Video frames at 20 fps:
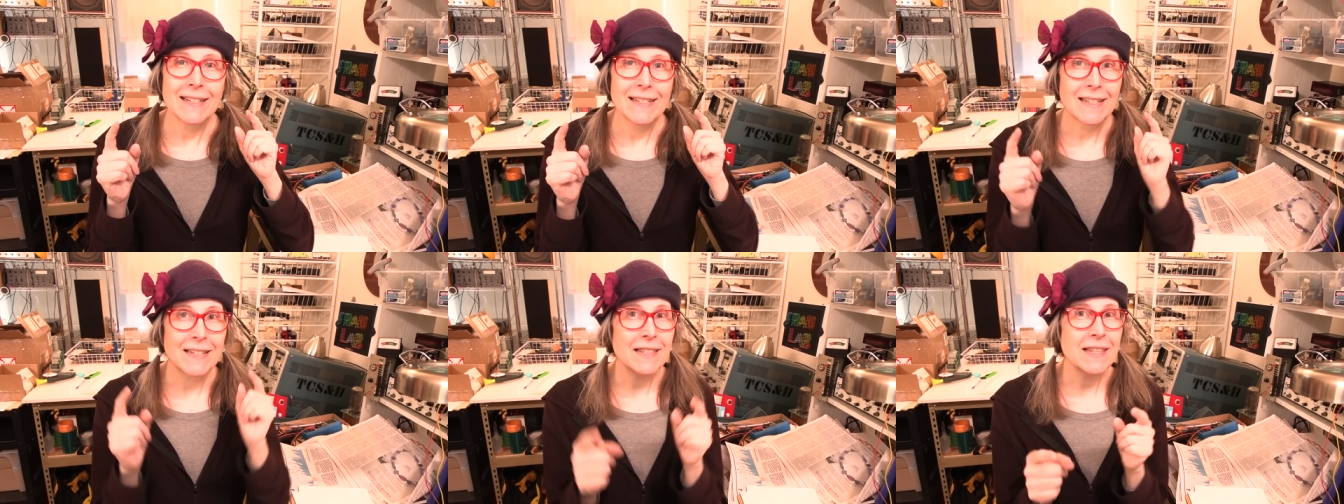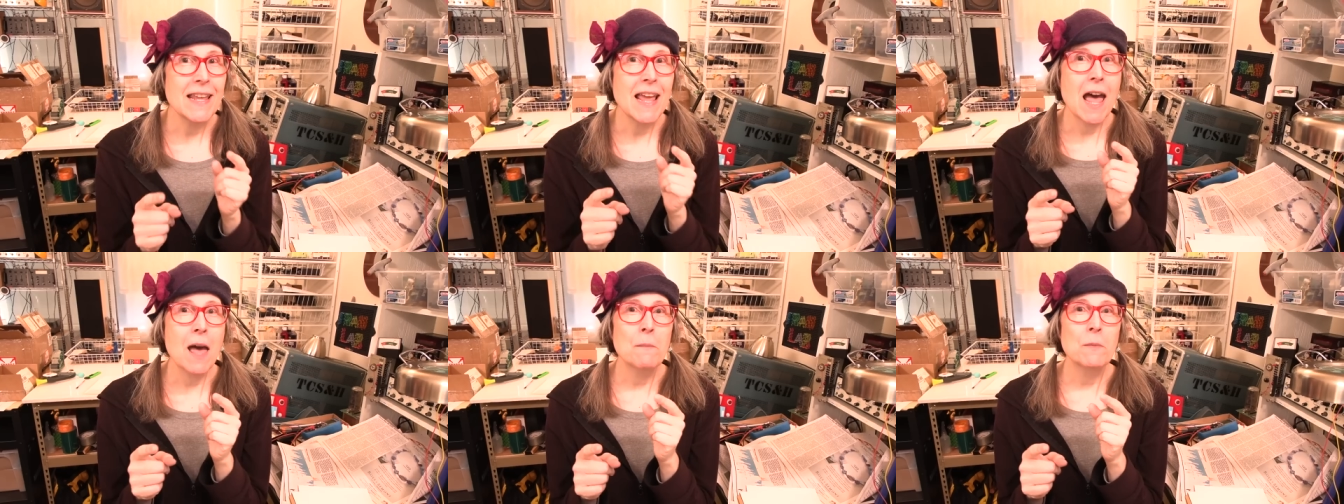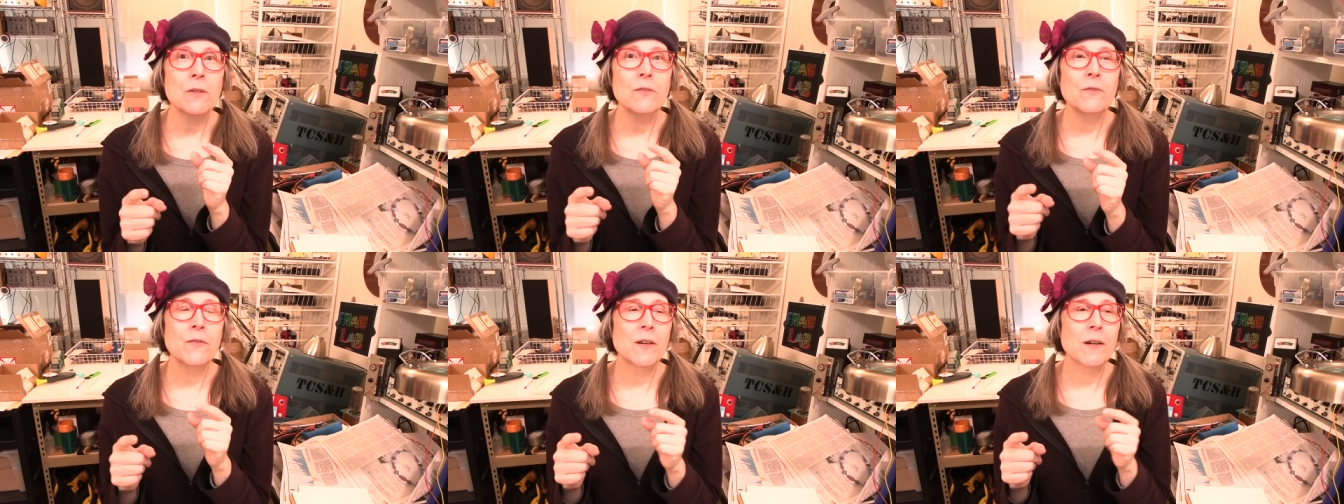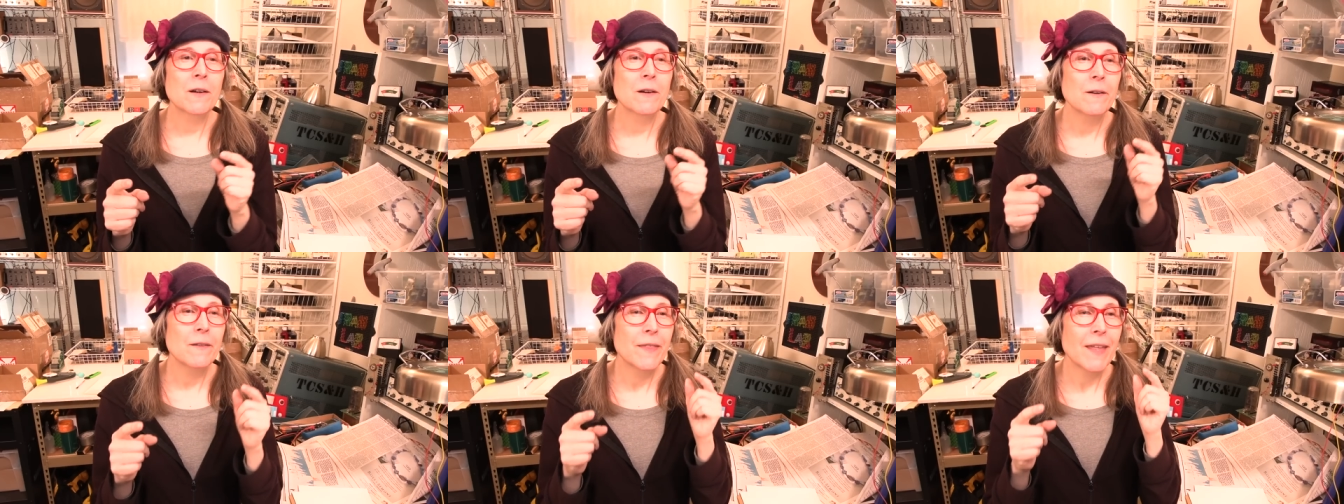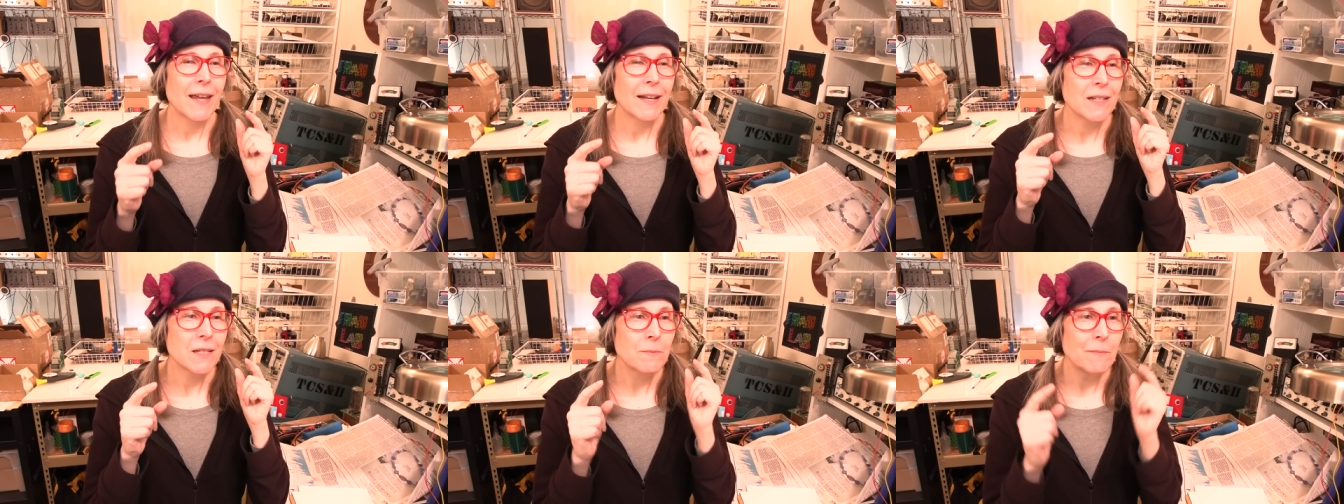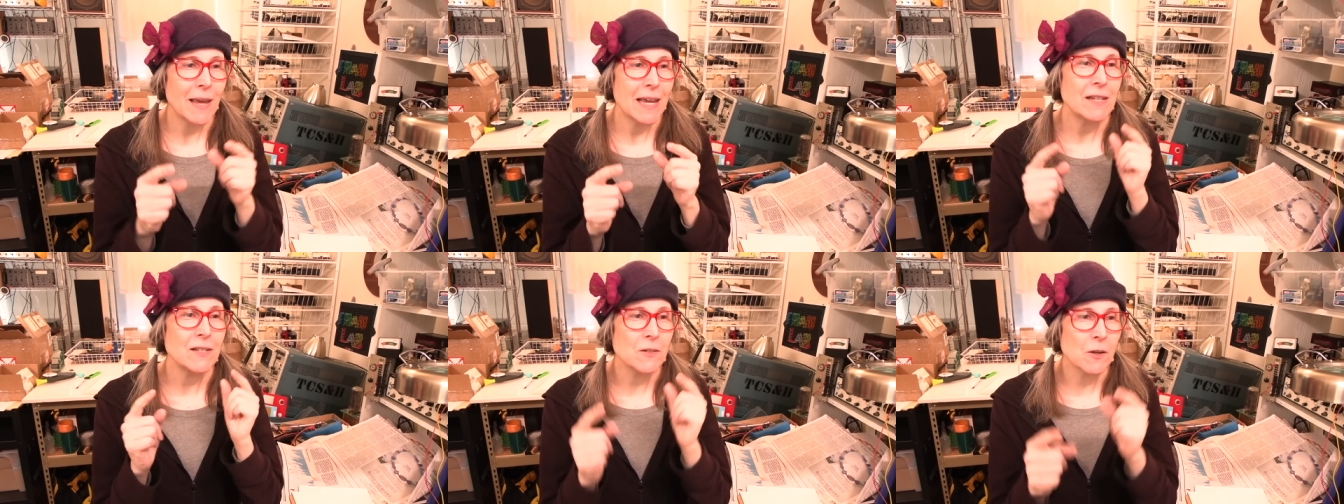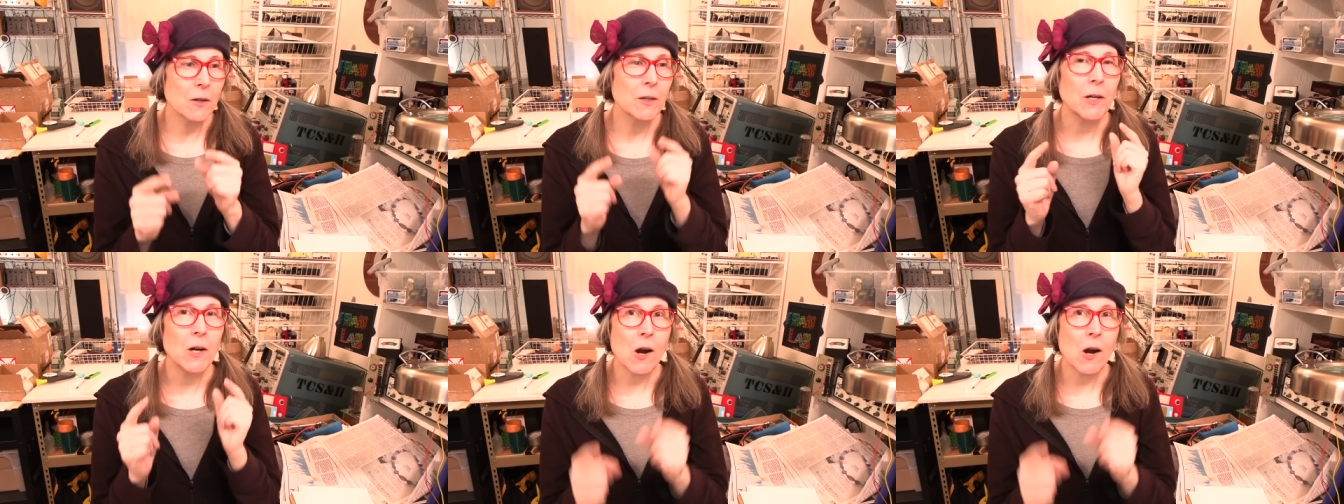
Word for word: is in the atmosphere that is based on a